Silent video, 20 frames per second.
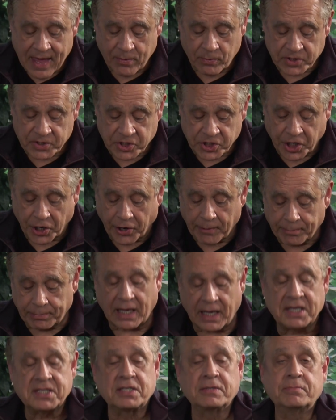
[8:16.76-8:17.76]
it was cherry
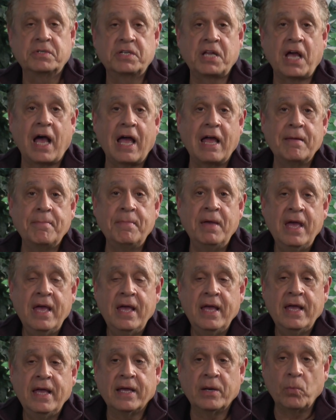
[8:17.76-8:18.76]
blossom time
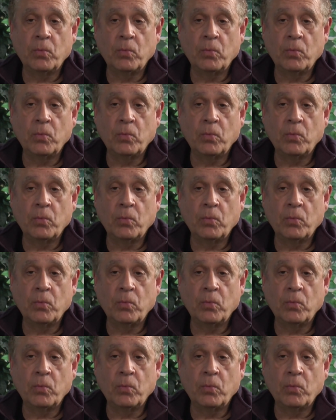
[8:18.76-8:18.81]
in